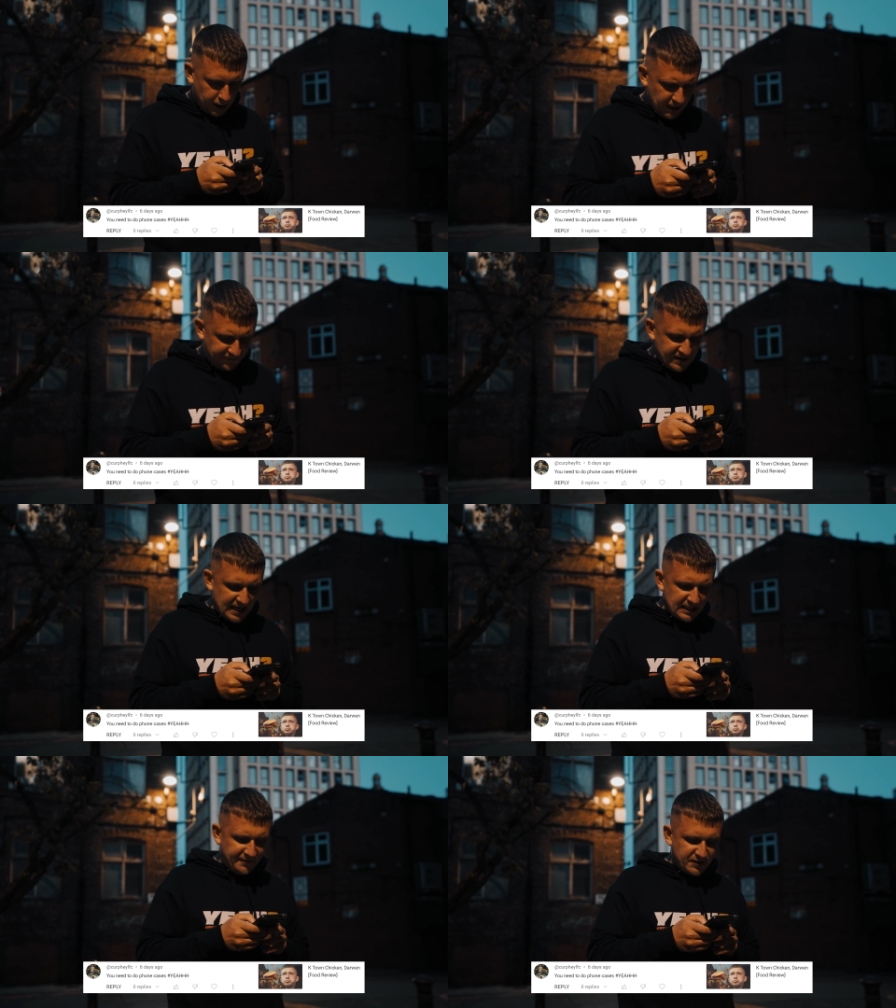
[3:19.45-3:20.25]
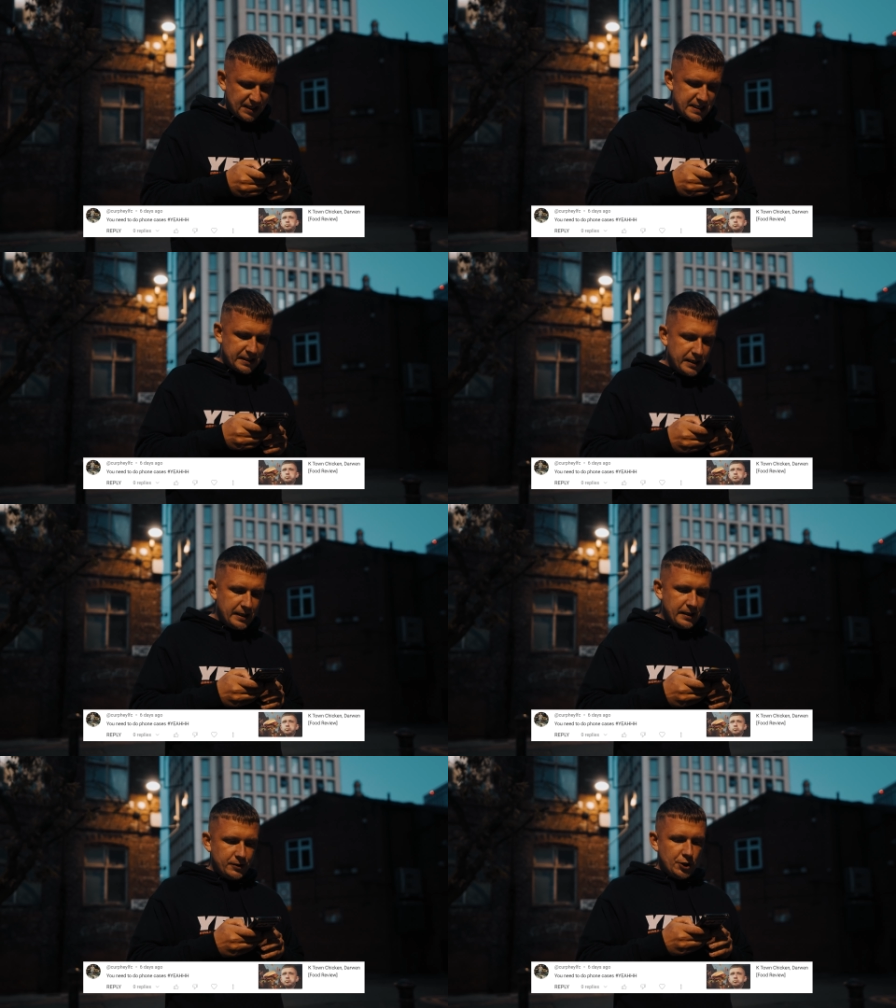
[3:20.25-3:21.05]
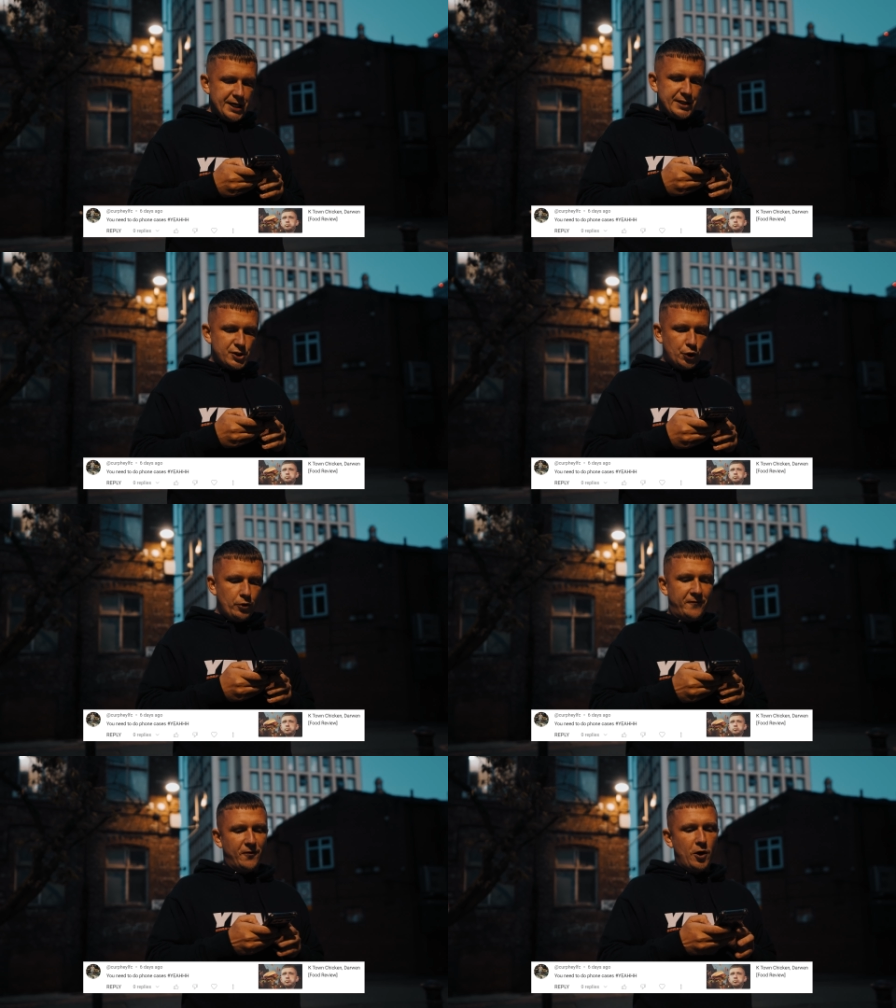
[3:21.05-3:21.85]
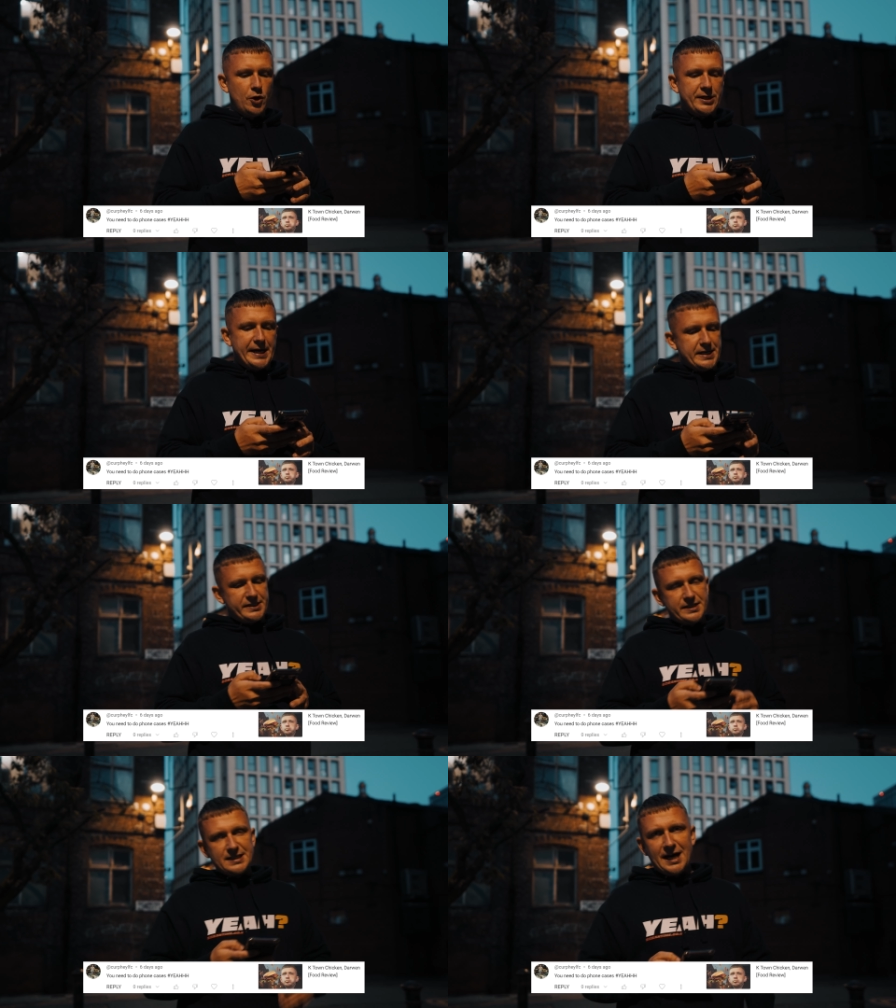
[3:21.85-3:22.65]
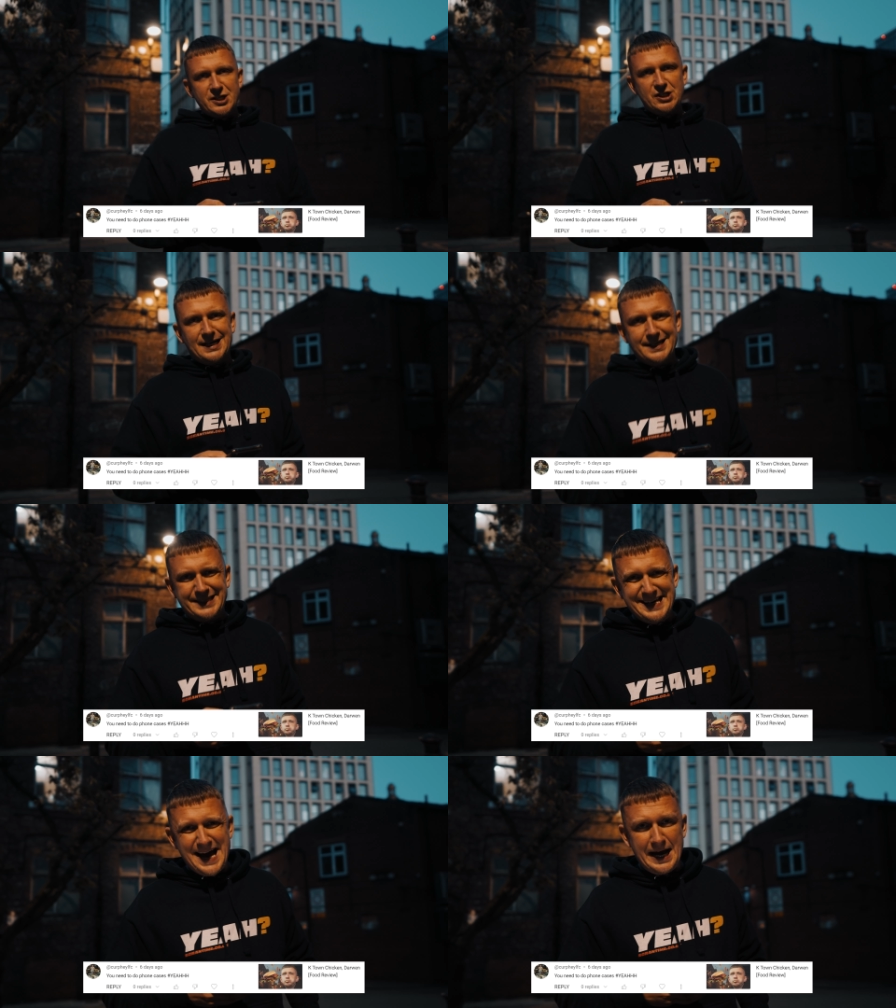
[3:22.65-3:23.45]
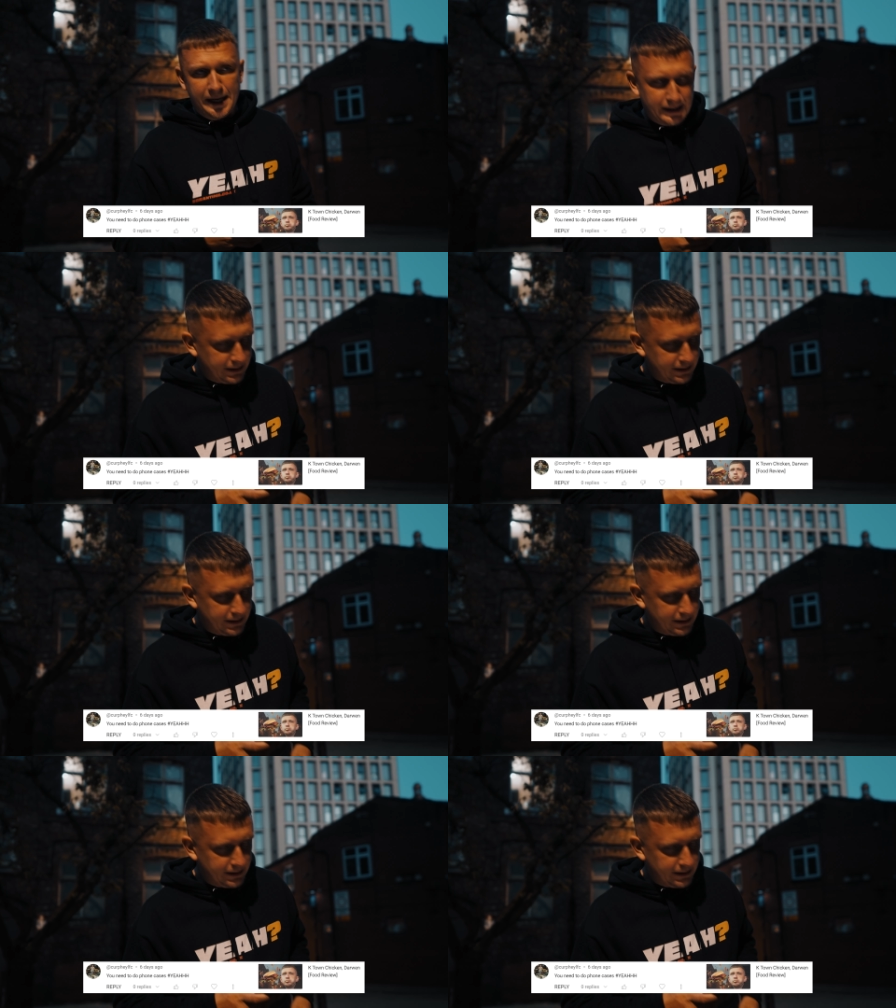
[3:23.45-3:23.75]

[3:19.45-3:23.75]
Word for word: Curfew LFC. You need to do phone cases, hashtag yeah.